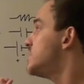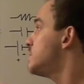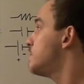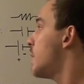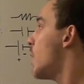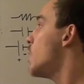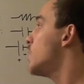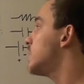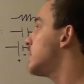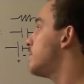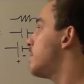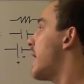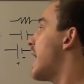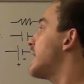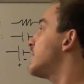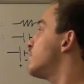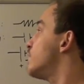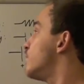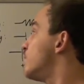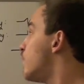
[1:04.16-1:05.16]
we spoke
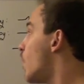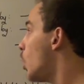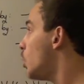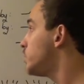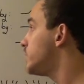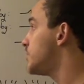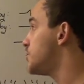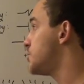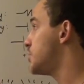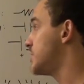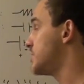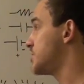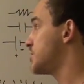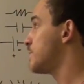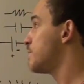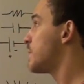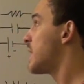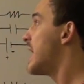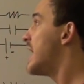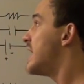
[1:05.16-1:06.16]
about
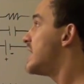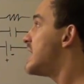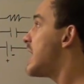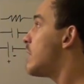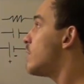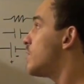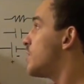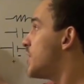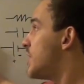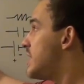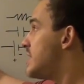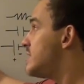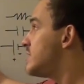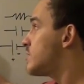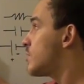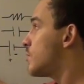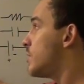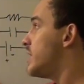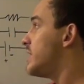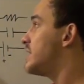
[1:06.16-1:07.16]
voltages. Now,
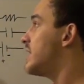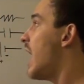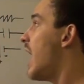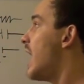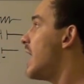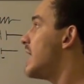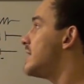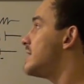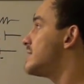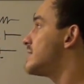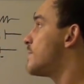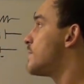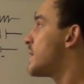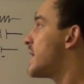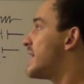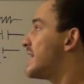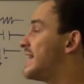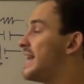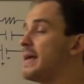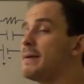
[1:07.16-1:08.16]
these three guys
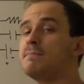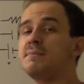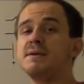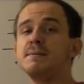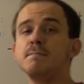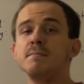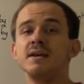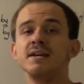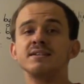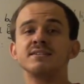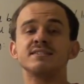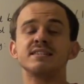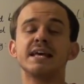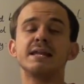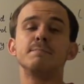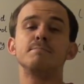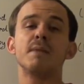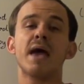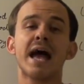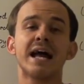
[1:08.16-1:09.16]
can be mixed
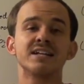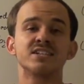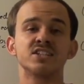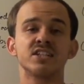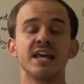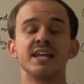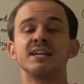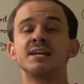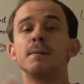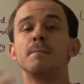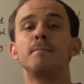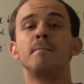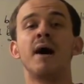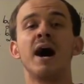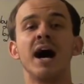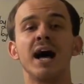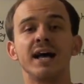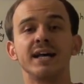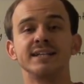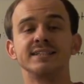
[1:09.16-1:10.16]
and matched and
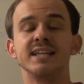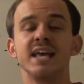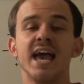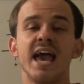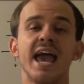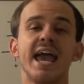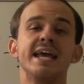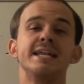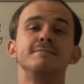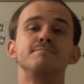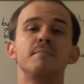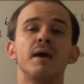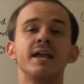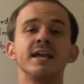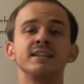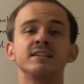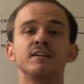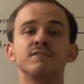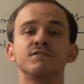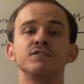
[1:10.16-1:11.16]
combined in
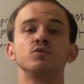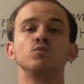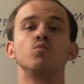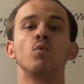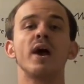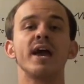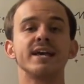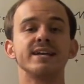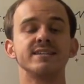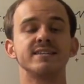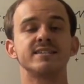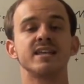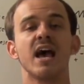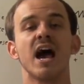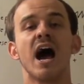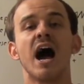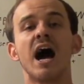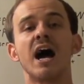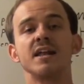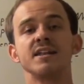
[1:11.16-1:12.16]
many different ways
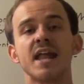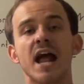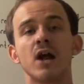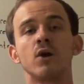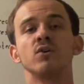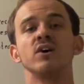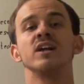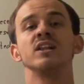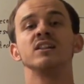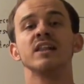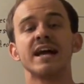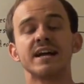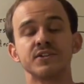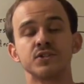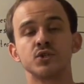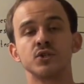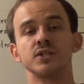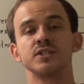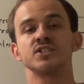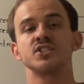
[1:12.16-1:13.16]
on our
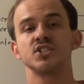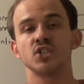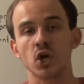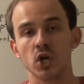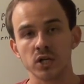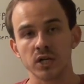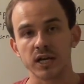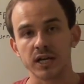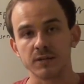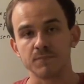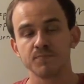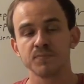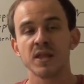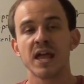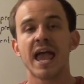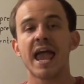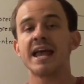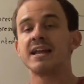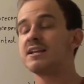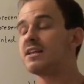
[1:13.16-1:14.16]
electric circuit.
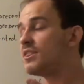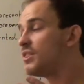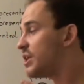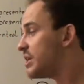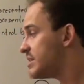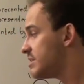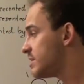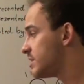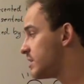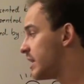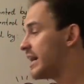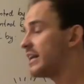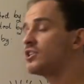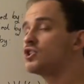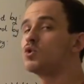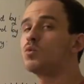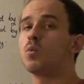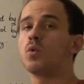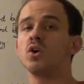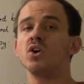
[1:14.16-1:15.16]
And in this
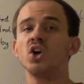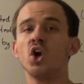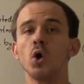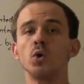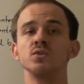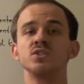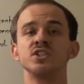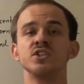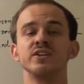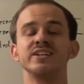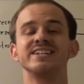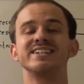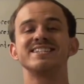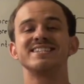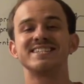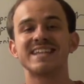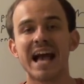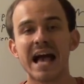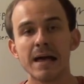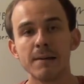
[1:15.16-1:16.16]
lecture, we're going to
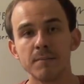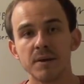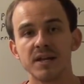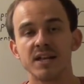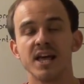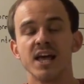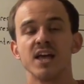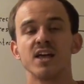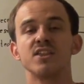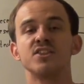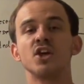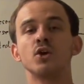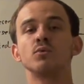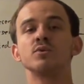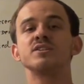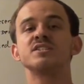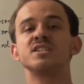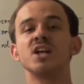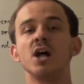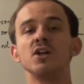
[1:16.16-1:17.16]
examine the
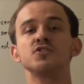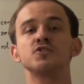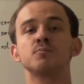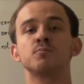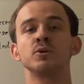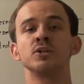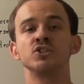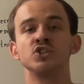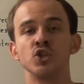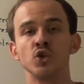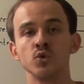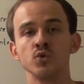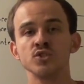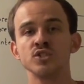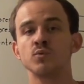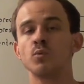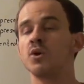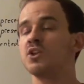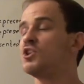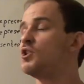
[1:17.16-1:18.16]
results
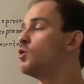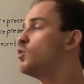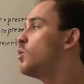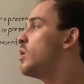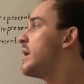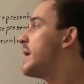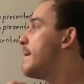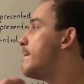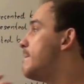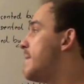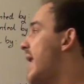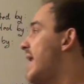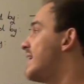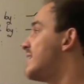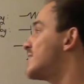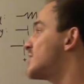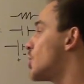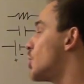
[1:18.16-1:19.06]
produced when you make